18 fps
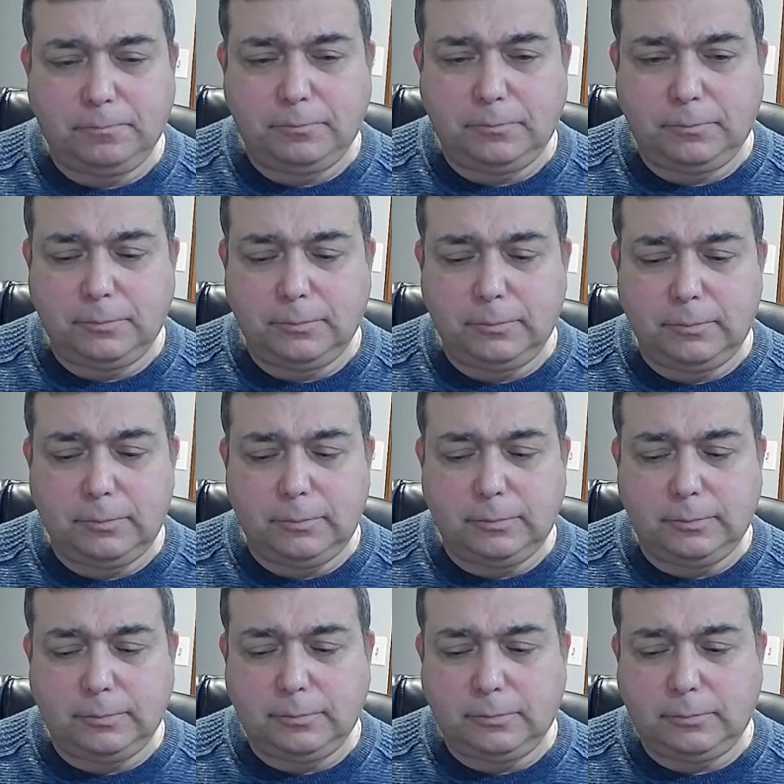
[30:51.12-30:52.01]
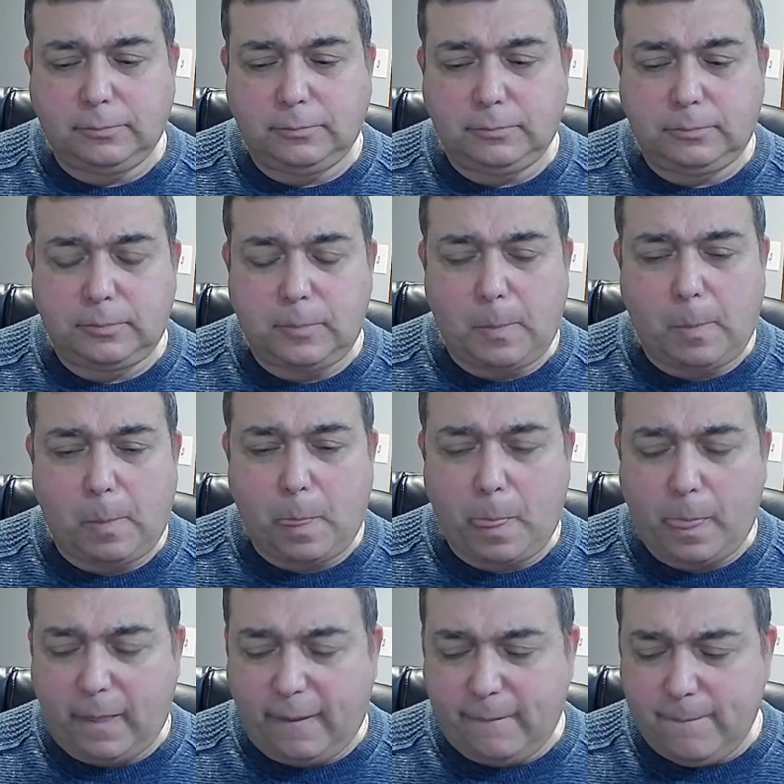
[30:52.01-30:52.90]

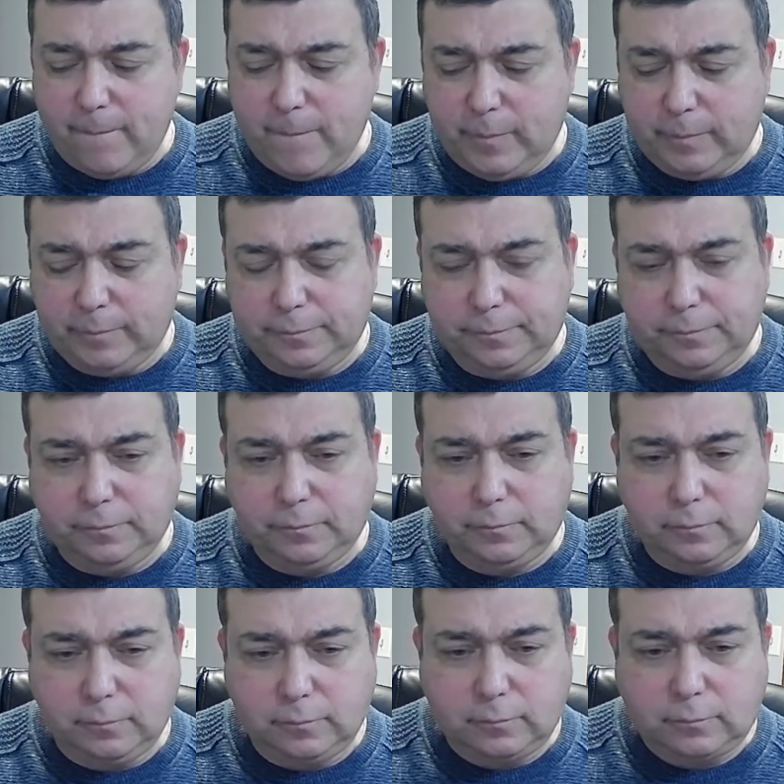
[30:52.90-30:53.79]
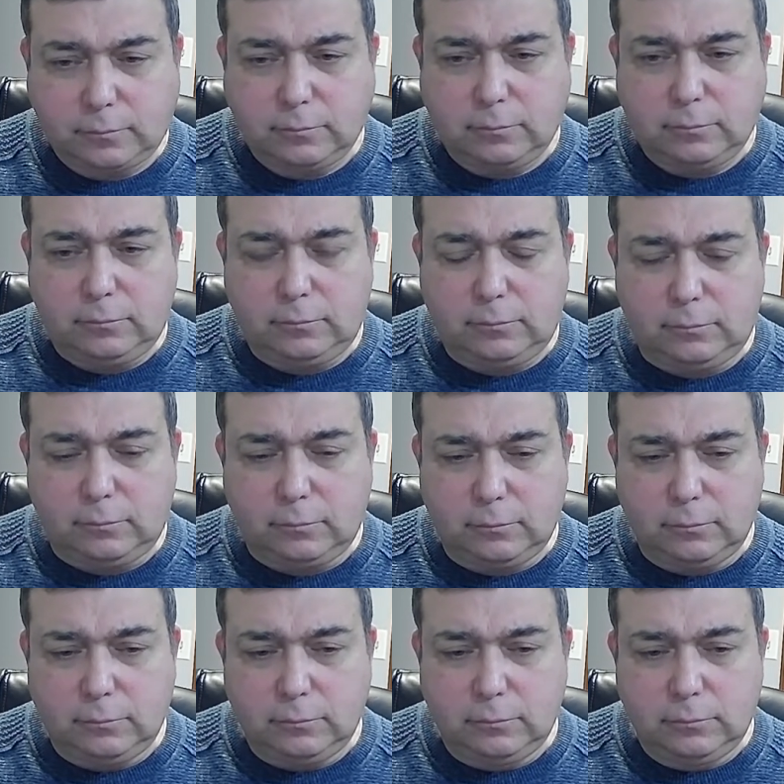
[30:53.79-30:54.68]

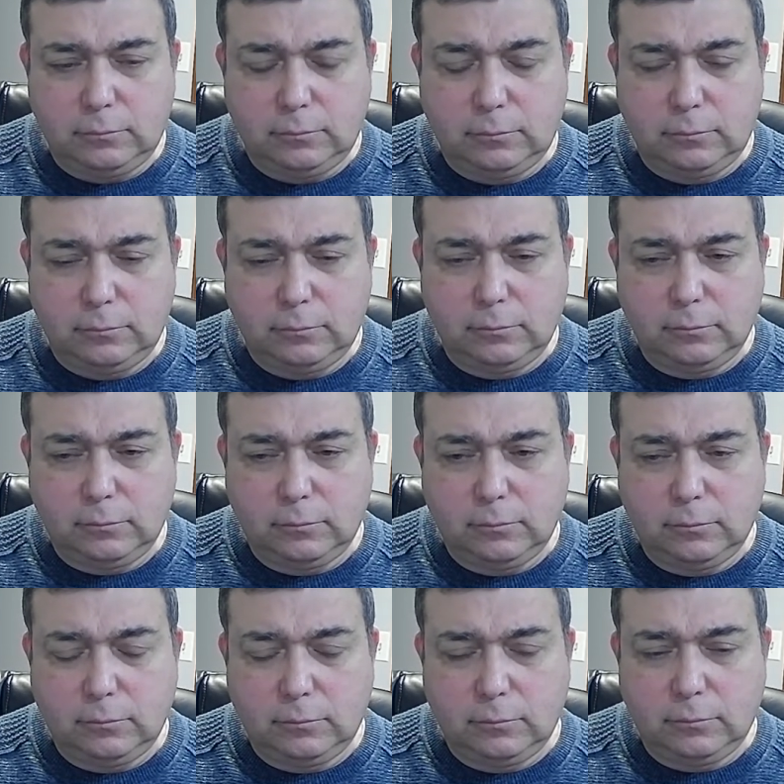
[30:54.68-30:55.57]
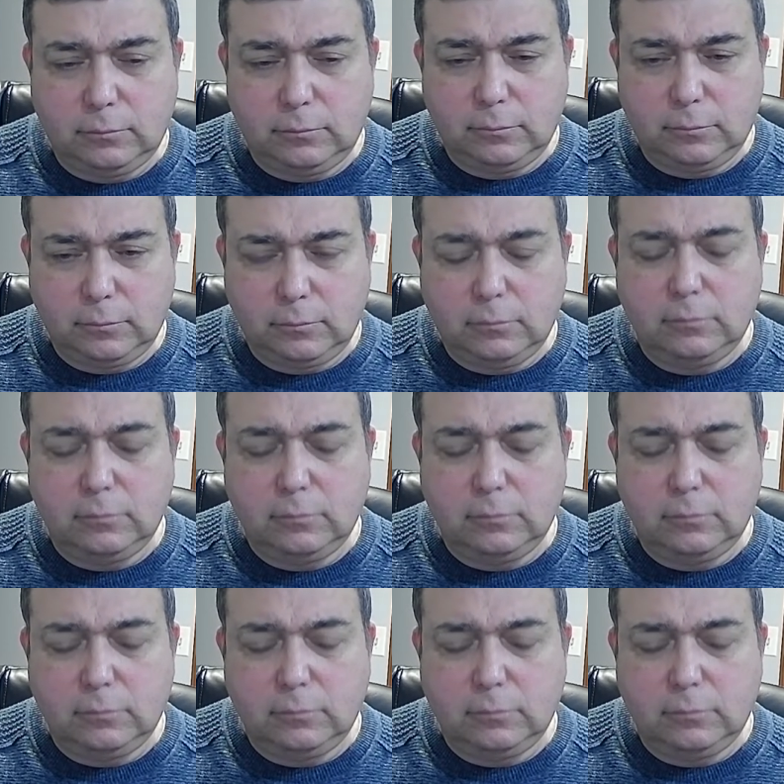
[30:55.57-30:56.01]
No words are spoken by the person on screen.